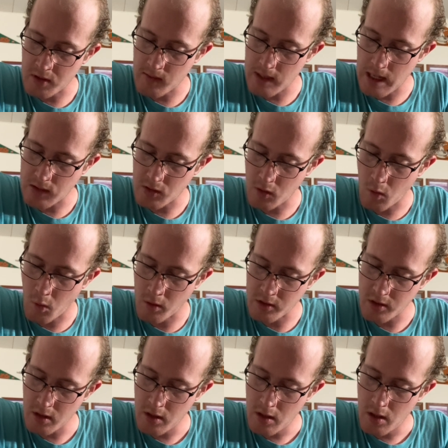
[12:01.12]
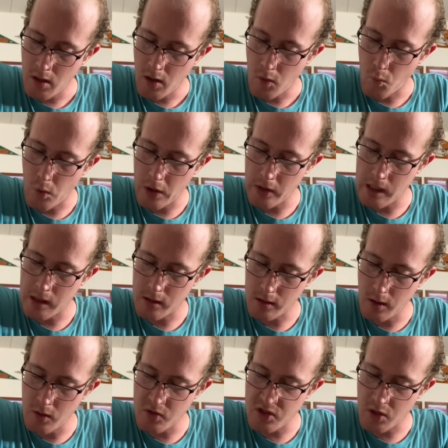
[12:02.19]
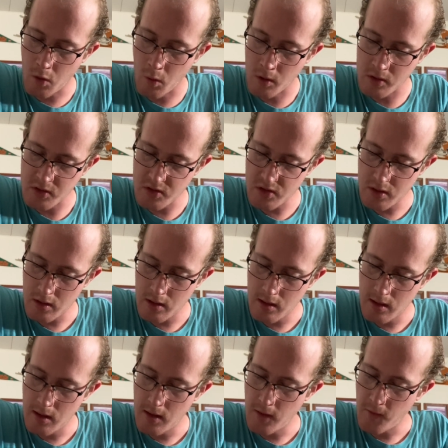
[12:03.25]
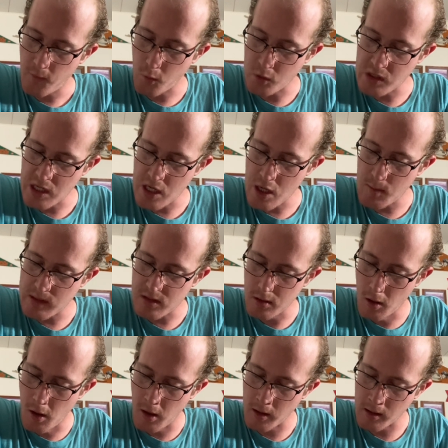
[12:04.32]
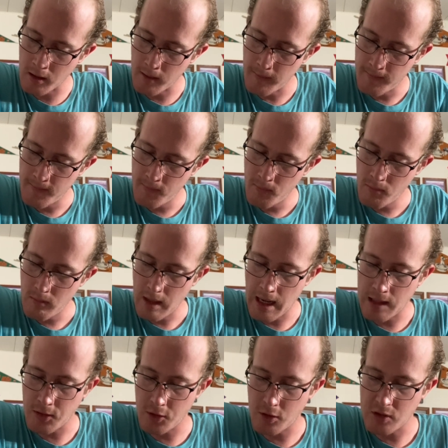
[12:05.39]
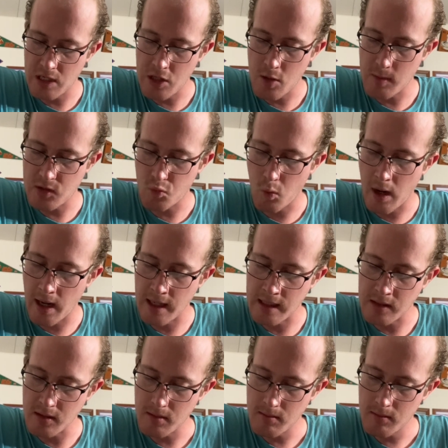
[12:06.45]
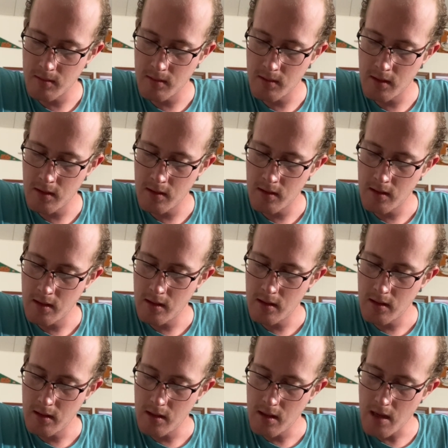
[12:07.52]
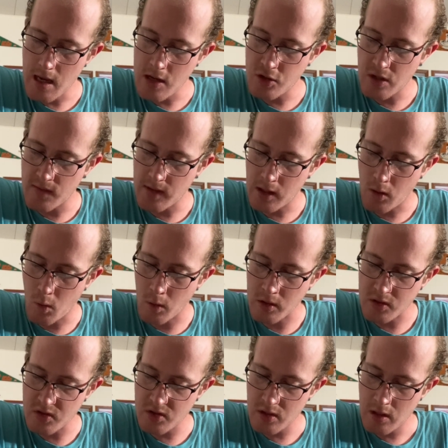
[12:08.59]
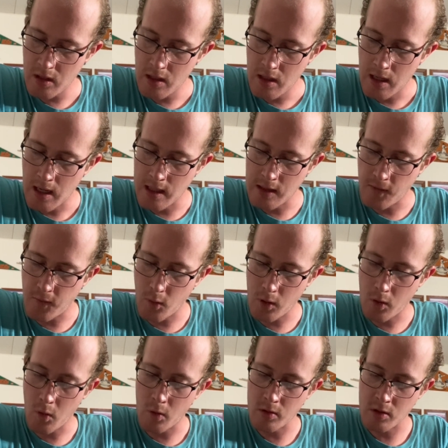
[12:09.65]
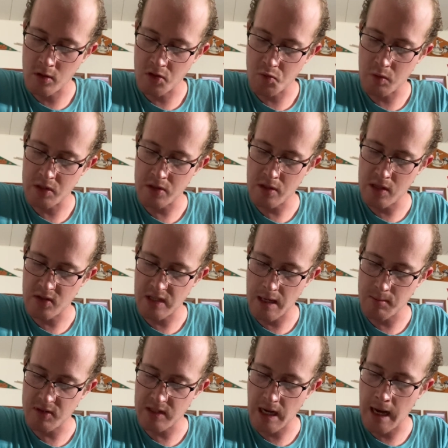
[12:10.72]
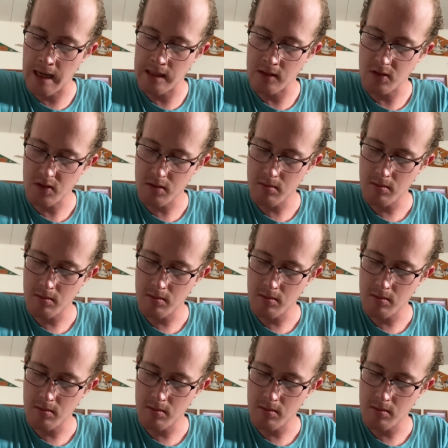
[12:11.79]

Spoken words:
of the outer court were enclosed courts, 40 cubits long and 30 cubits wide. Each of the courts and the four corners was the same size.